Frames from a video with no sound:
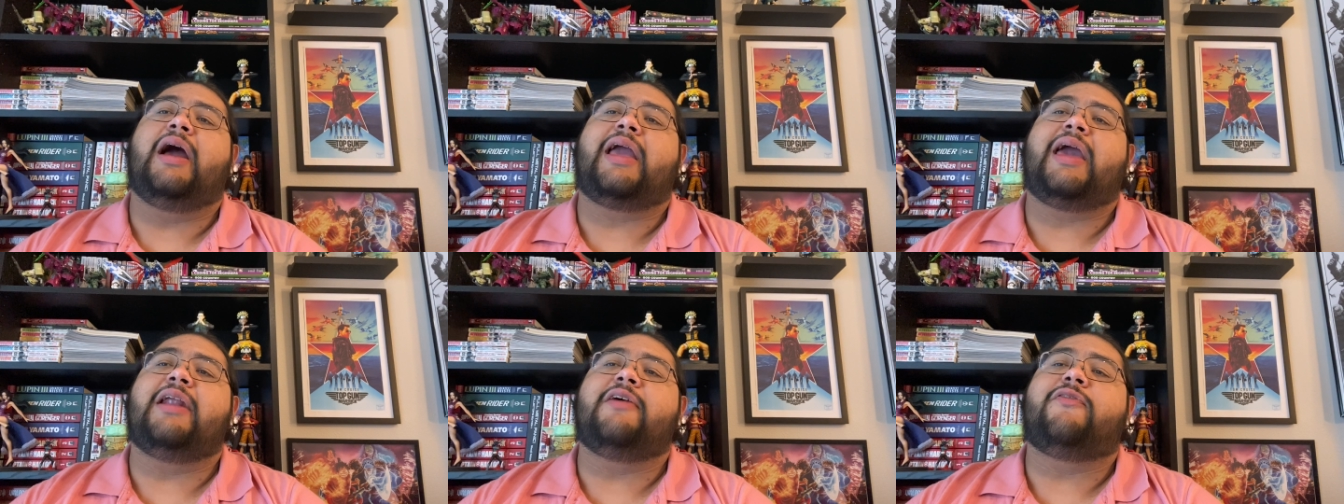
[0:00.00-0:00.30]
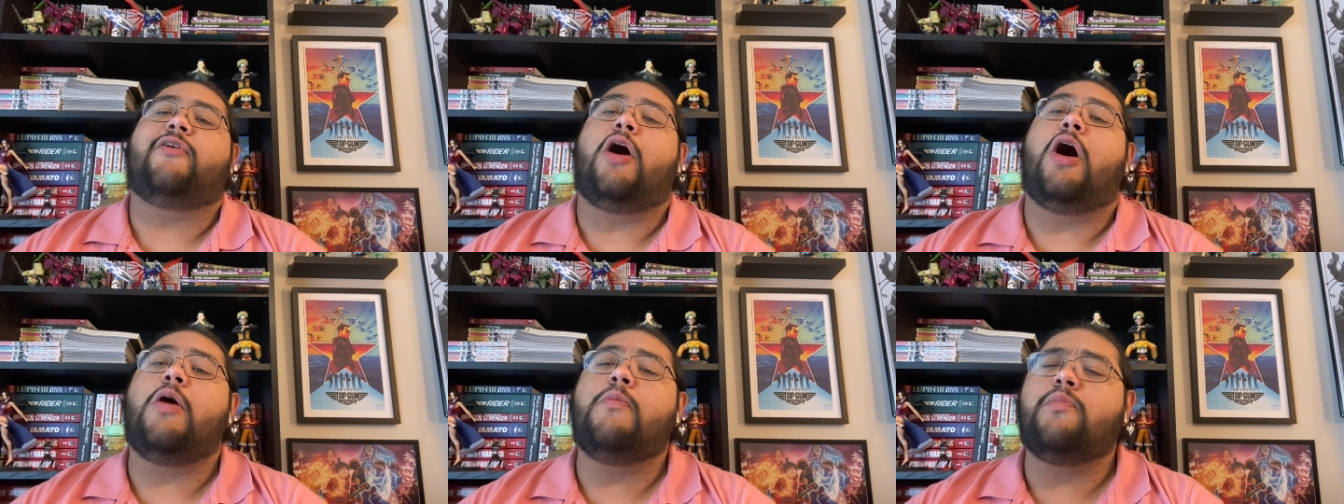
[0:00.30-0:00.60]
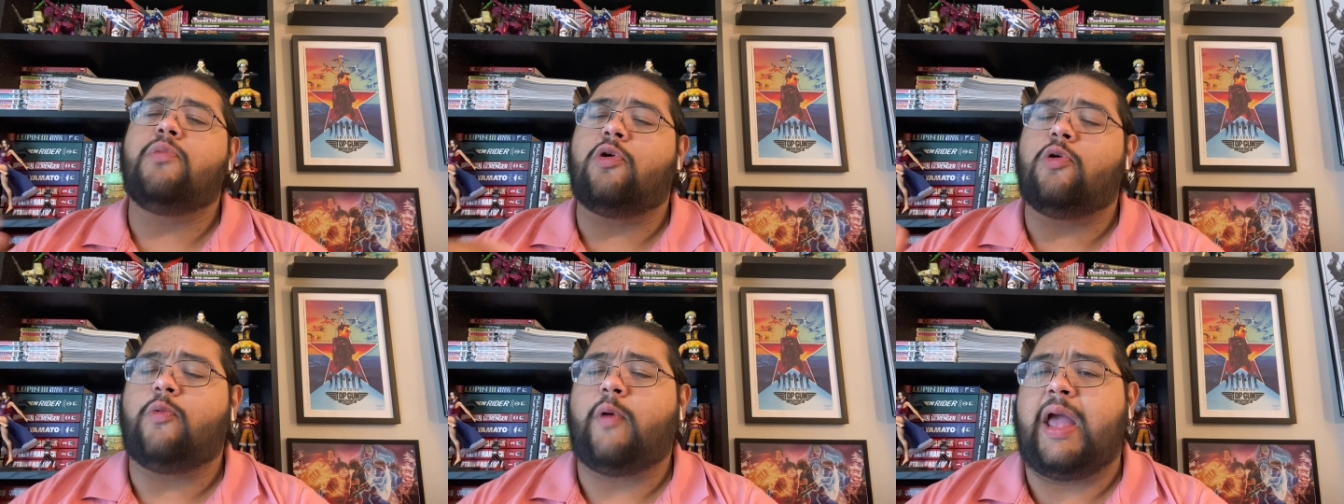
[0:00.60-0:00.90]
kind of
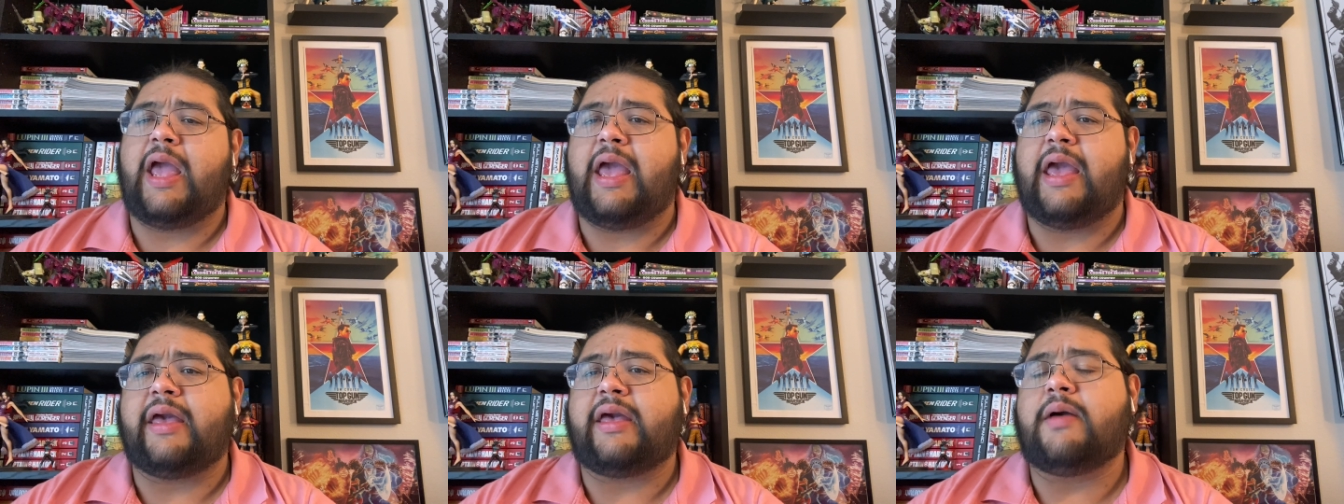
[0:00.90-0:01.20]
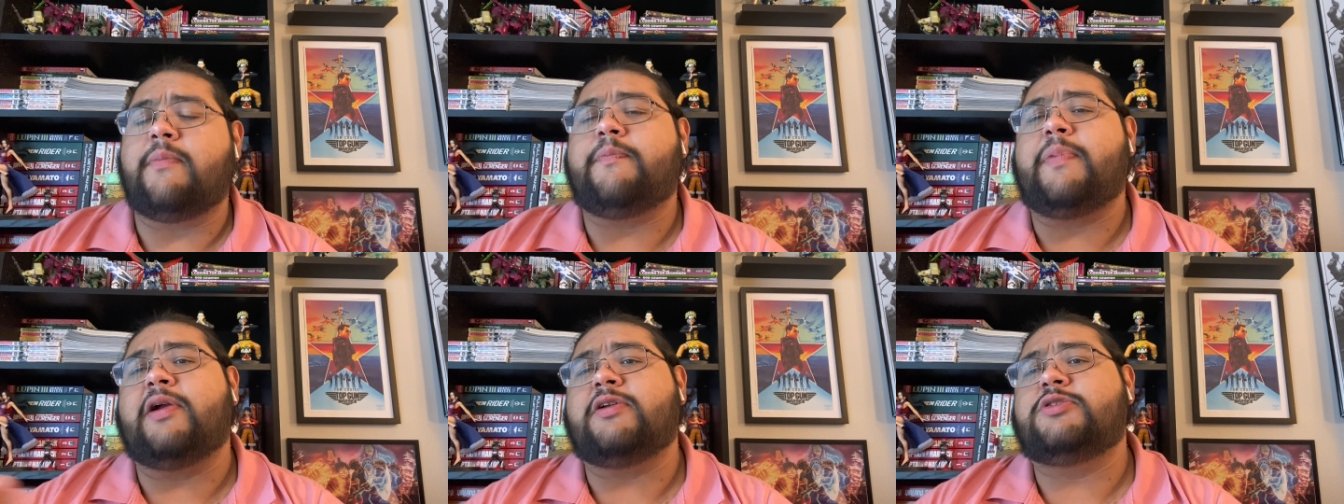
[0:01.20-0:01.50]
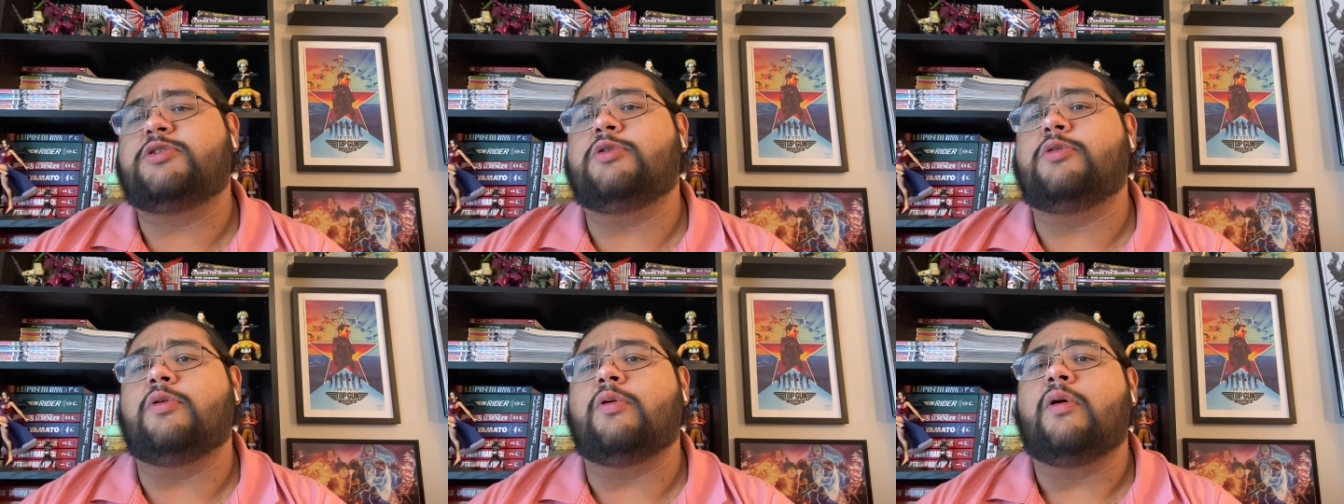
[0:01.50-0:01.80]
humble way compared
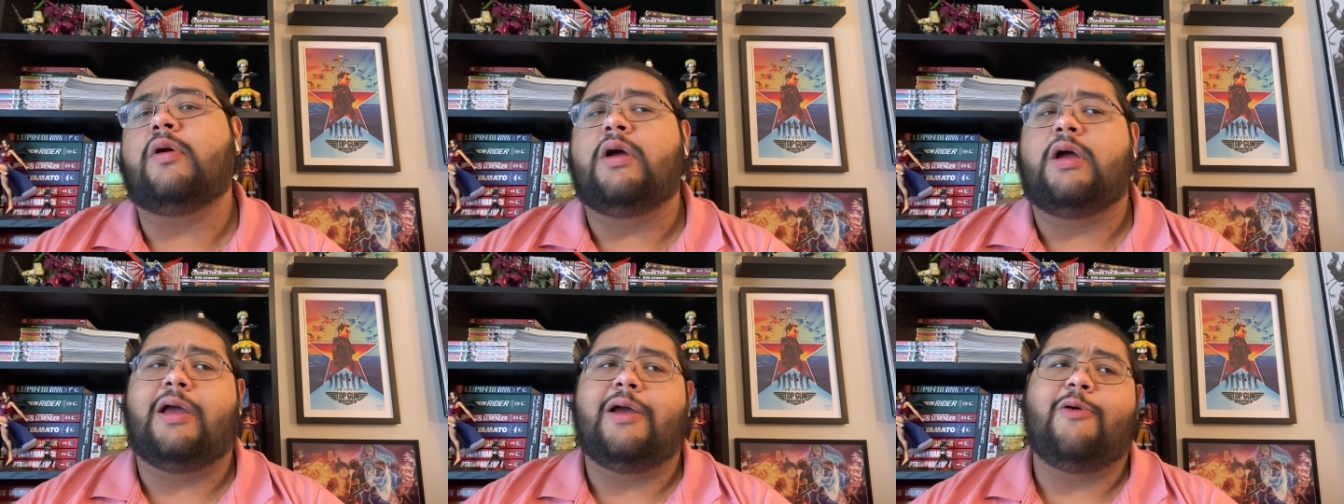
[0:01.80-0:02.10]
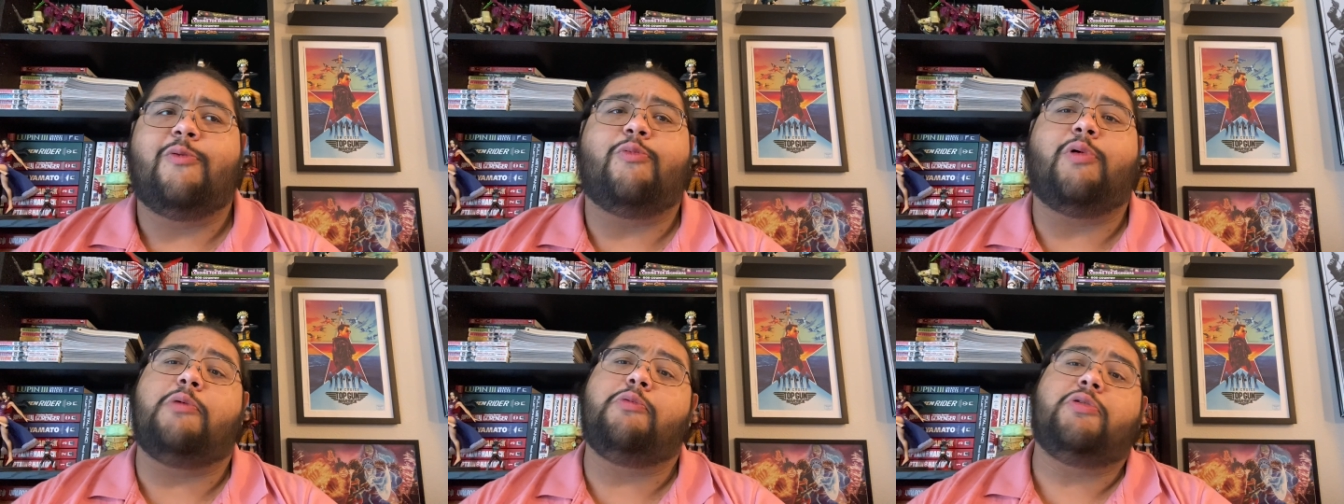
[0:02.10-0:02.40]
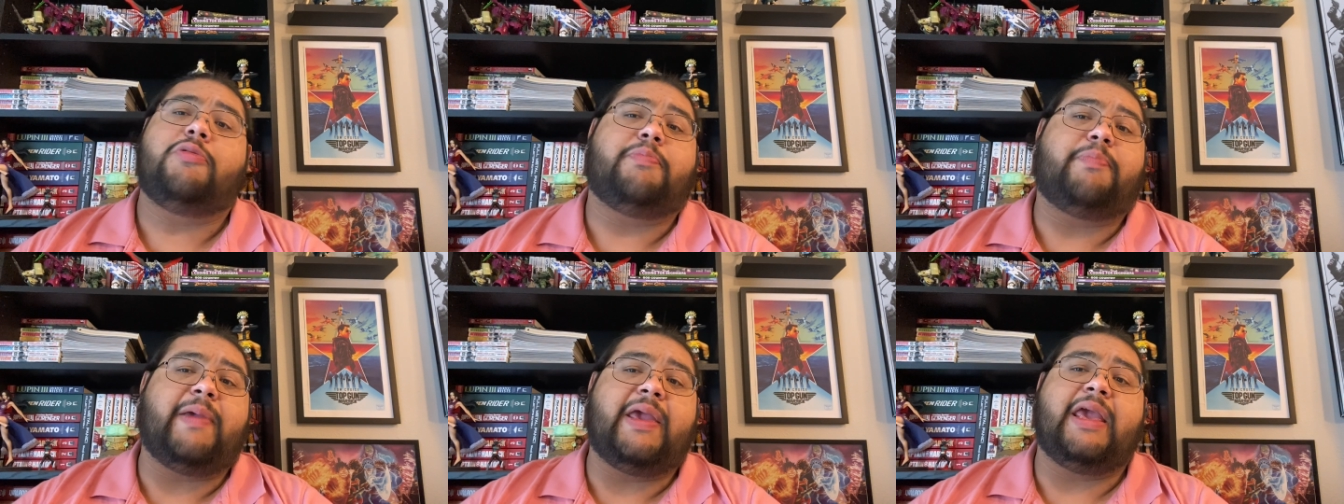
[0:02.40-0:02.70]
to what
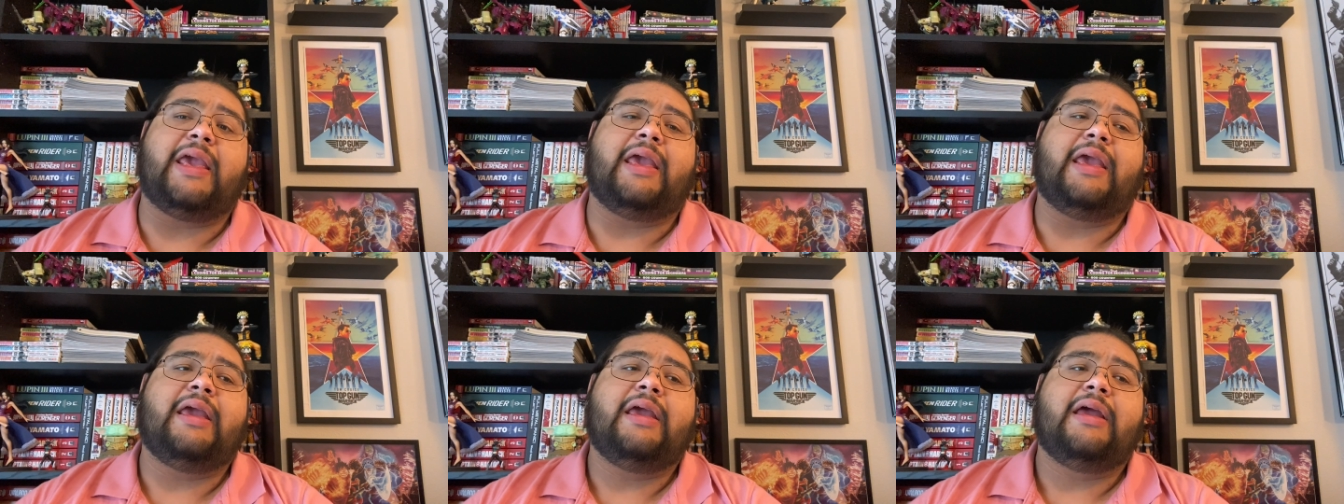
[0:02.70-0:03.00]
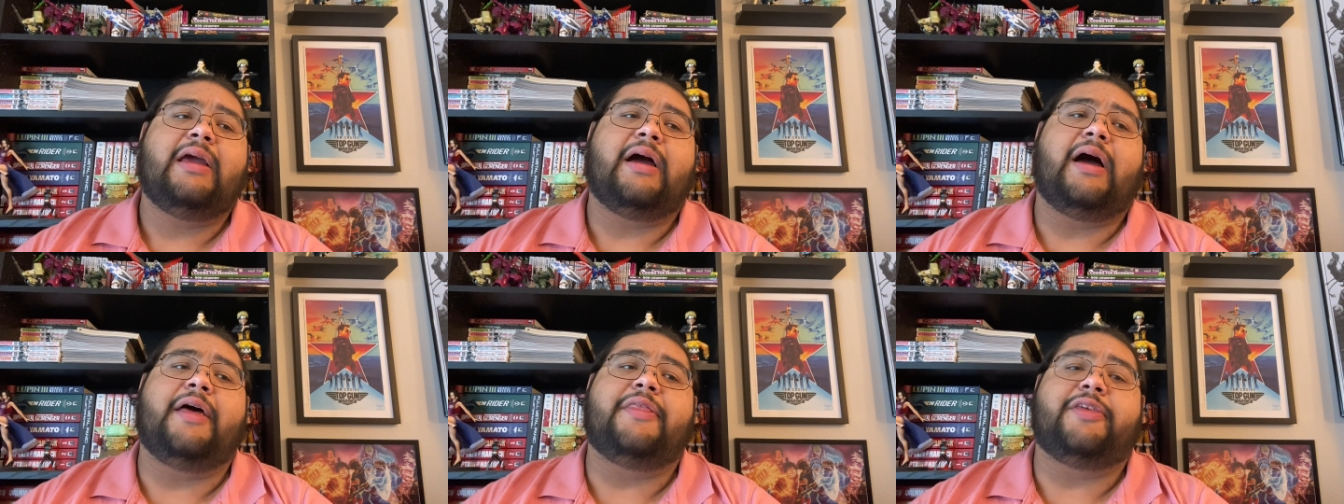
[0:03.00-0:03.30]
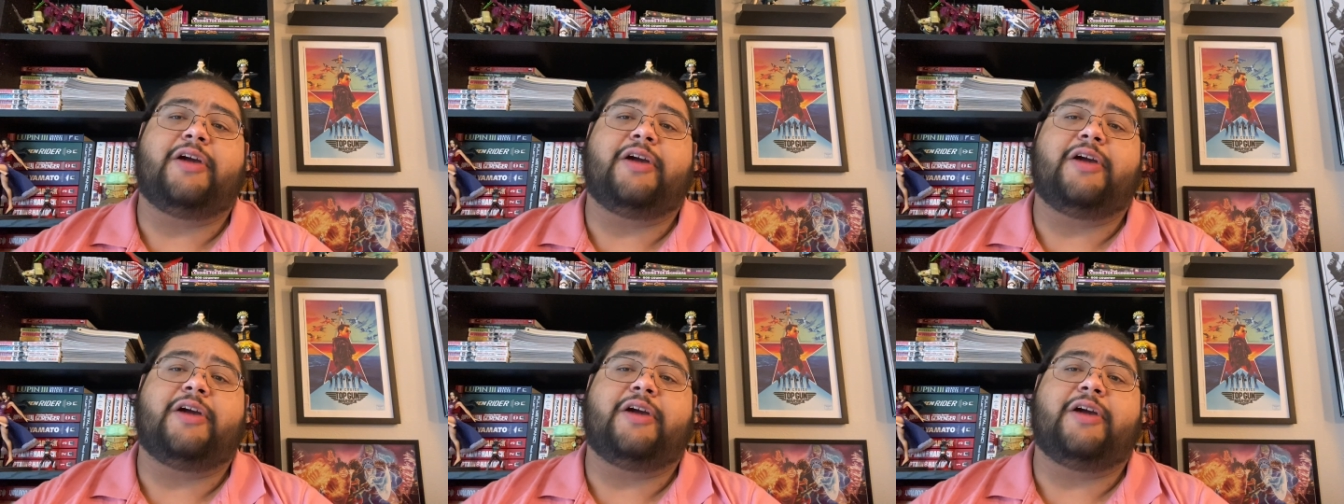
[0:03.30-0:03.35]
would be uh,